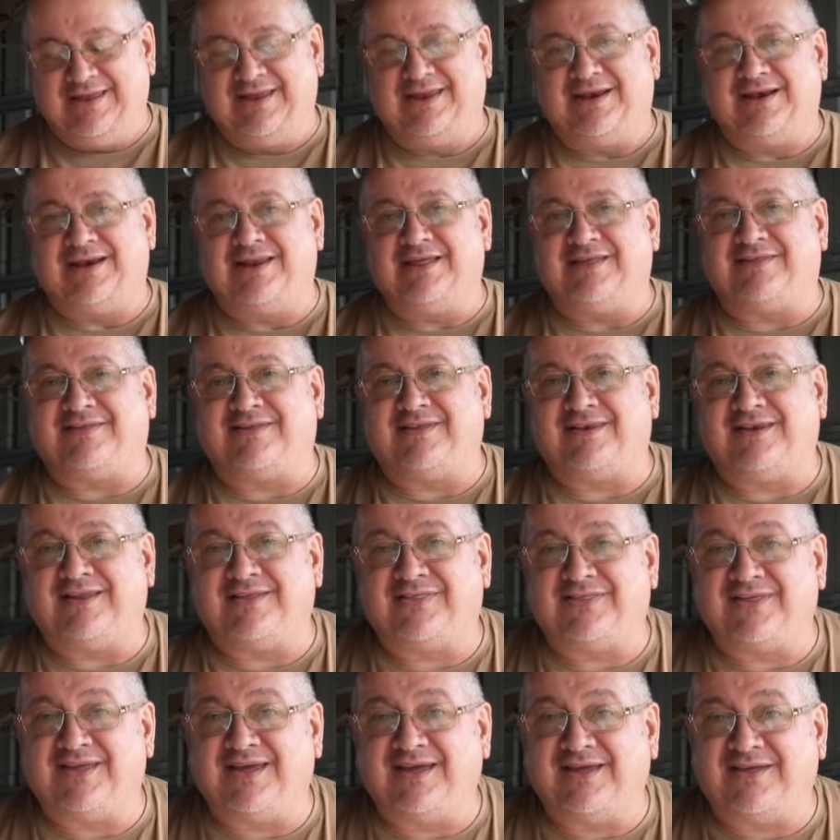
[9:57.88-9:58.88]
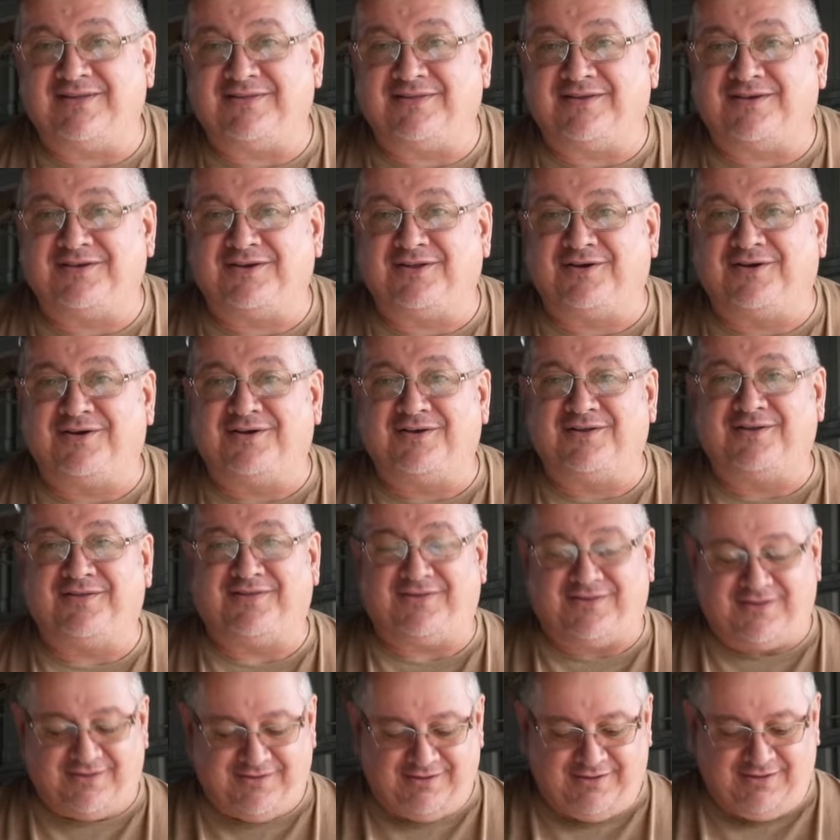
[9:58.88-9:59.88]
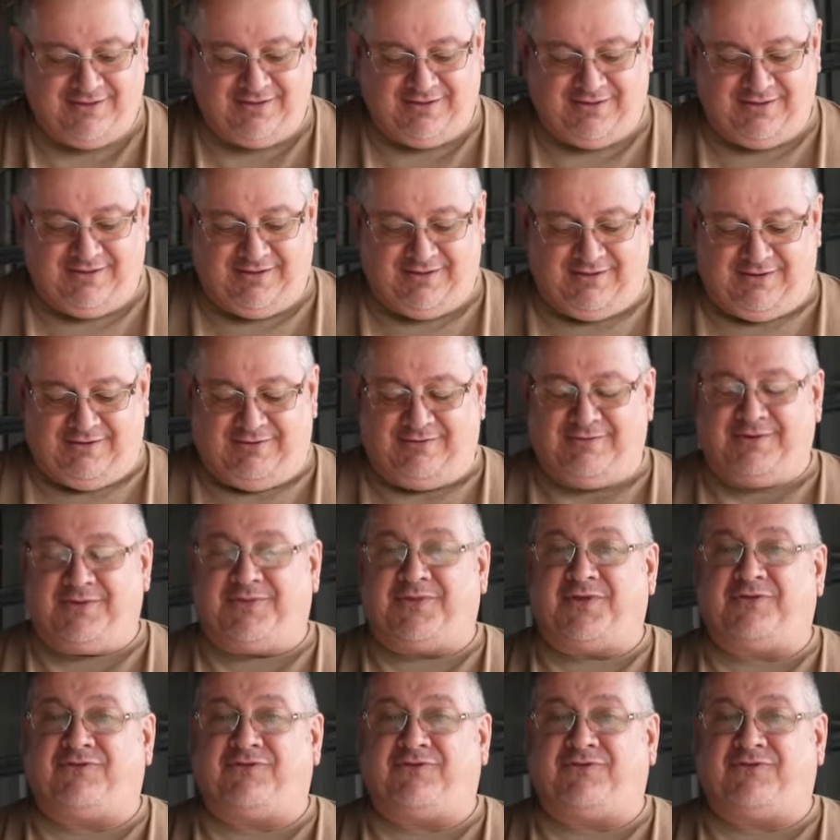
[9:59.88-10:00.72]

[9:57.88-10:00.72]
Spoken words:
less than $1,000, with a